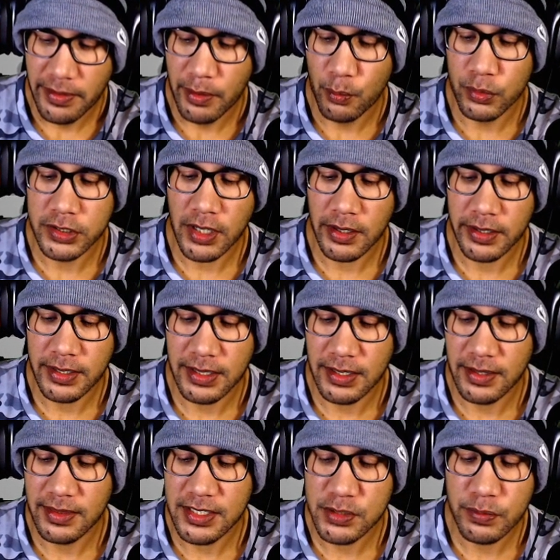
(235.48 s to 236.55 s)
We're talking,
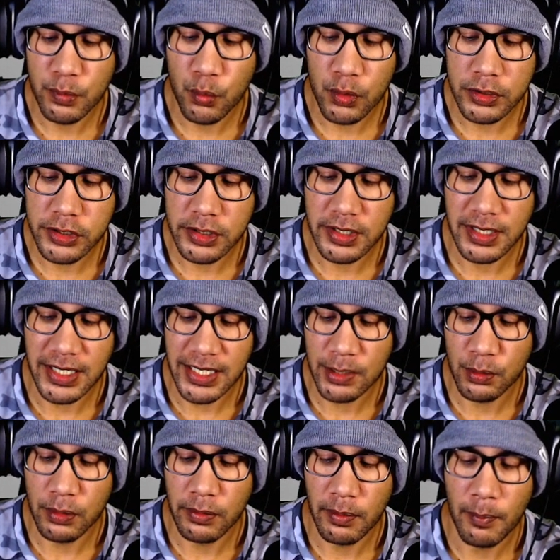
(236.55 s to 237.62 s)
these rewards are going to
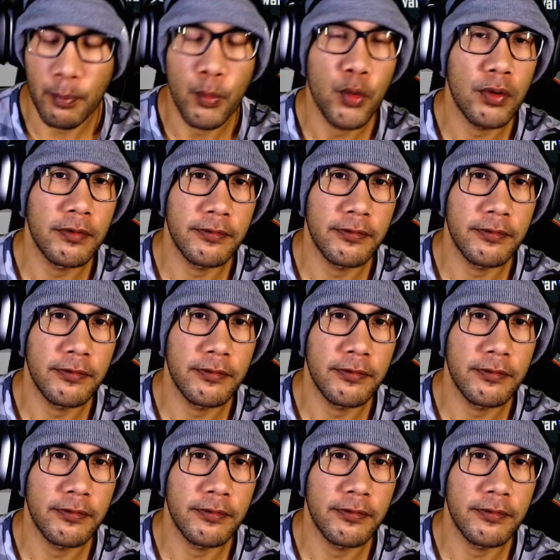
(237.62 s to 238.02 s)
equal more